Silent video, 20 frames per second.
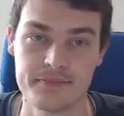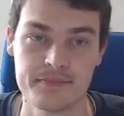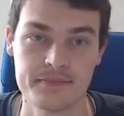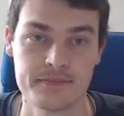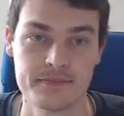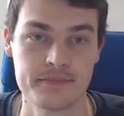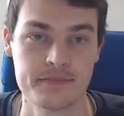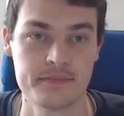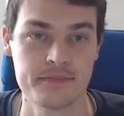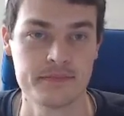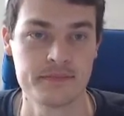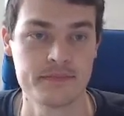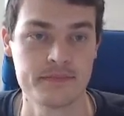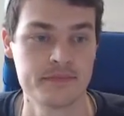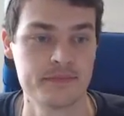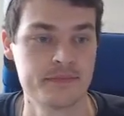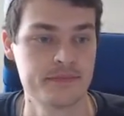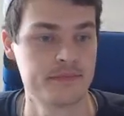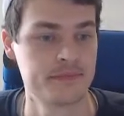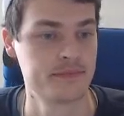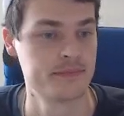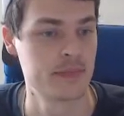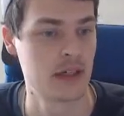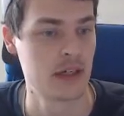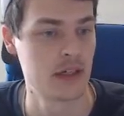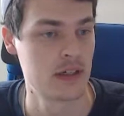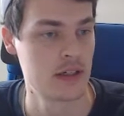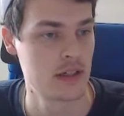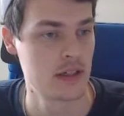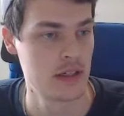
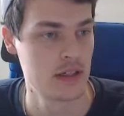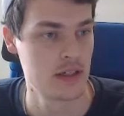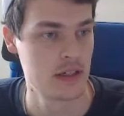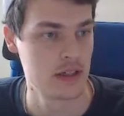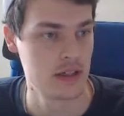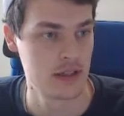(silence)